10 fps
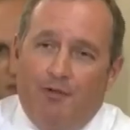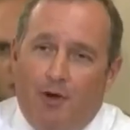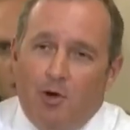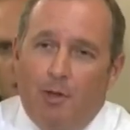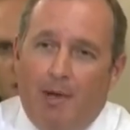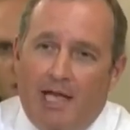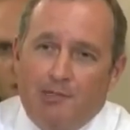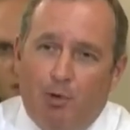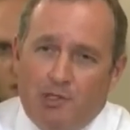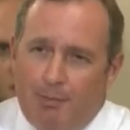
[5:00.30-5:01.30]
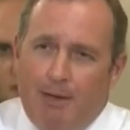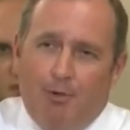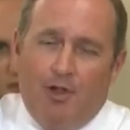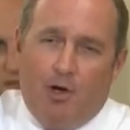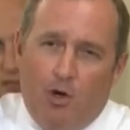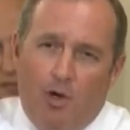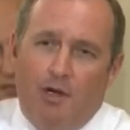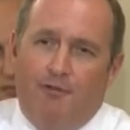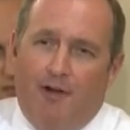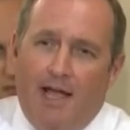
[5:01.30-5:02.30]
revoke the passports of people that are
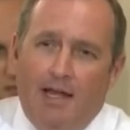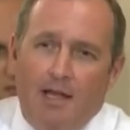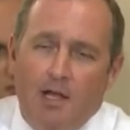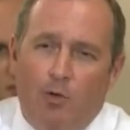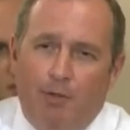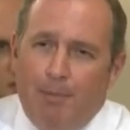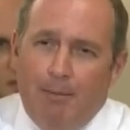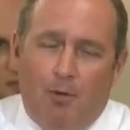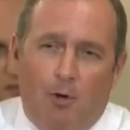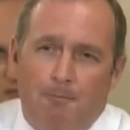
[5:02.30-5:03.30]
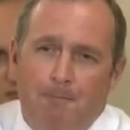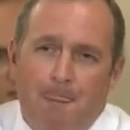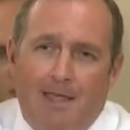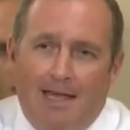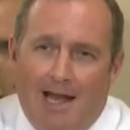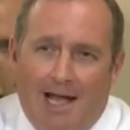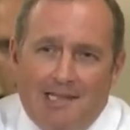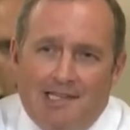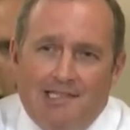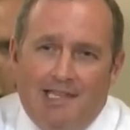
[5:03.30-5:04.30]
going to fight with people in
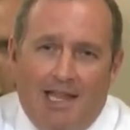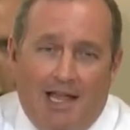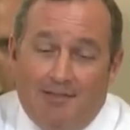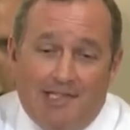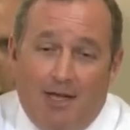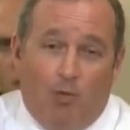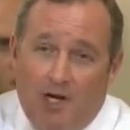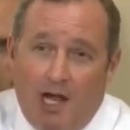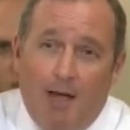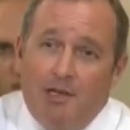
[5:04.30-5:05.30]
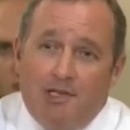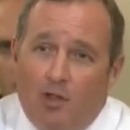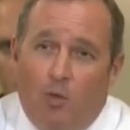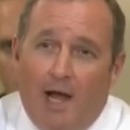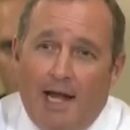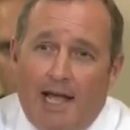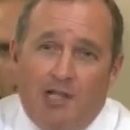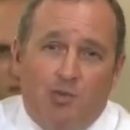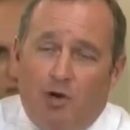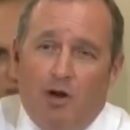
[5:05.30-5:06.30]
ISIS that have said, we're coming to the White
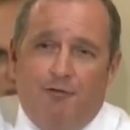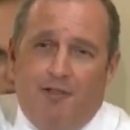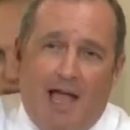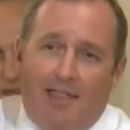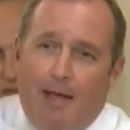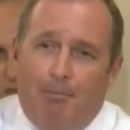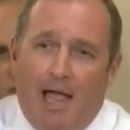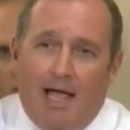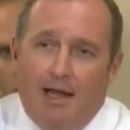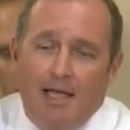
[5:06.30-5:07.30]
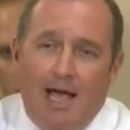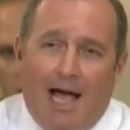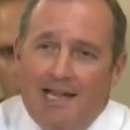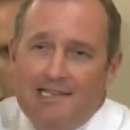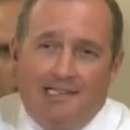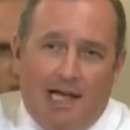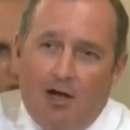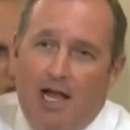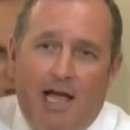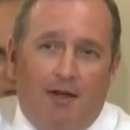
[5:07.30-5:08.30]
House. We're going to fly that black ISIS
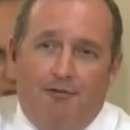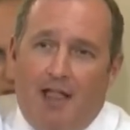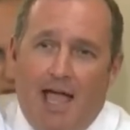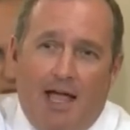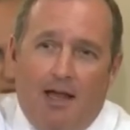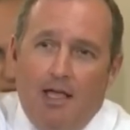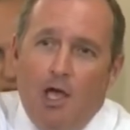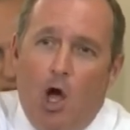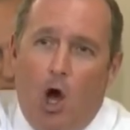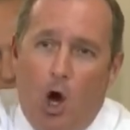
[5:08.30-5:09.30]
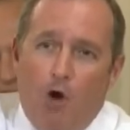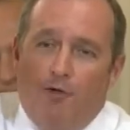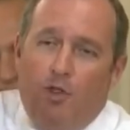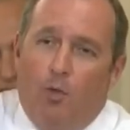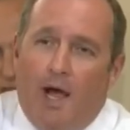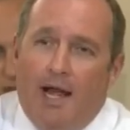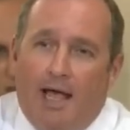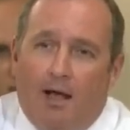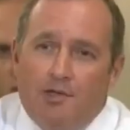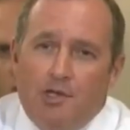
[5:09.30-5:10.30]
Al-Qaeda flag over the White
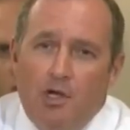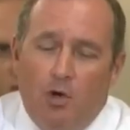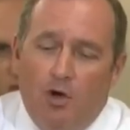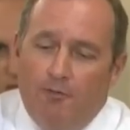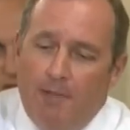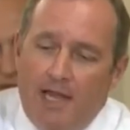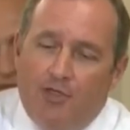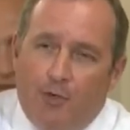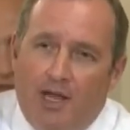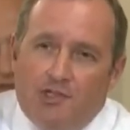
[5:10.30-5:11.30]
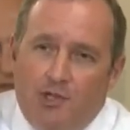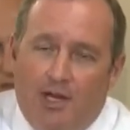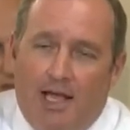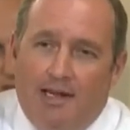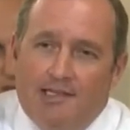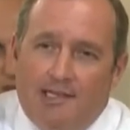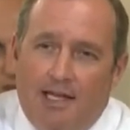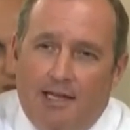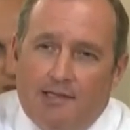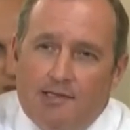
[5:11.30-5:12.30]
House, who have made threats to the United
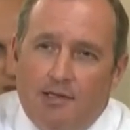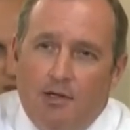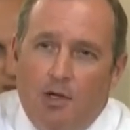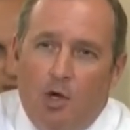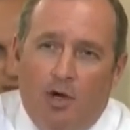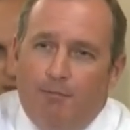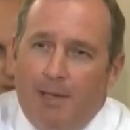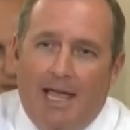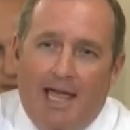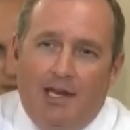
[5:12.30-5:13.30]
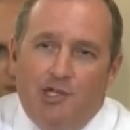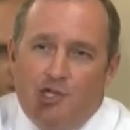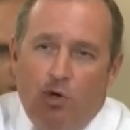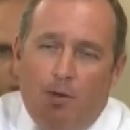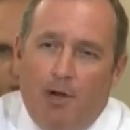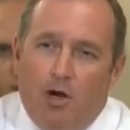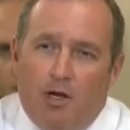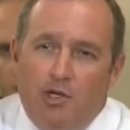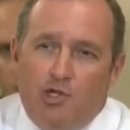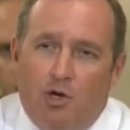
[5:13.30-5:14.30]
States, who have beheaded two
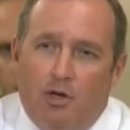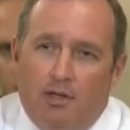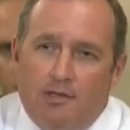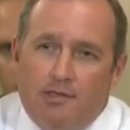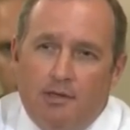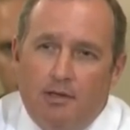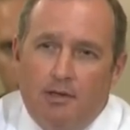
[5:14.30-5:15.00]
American journalists.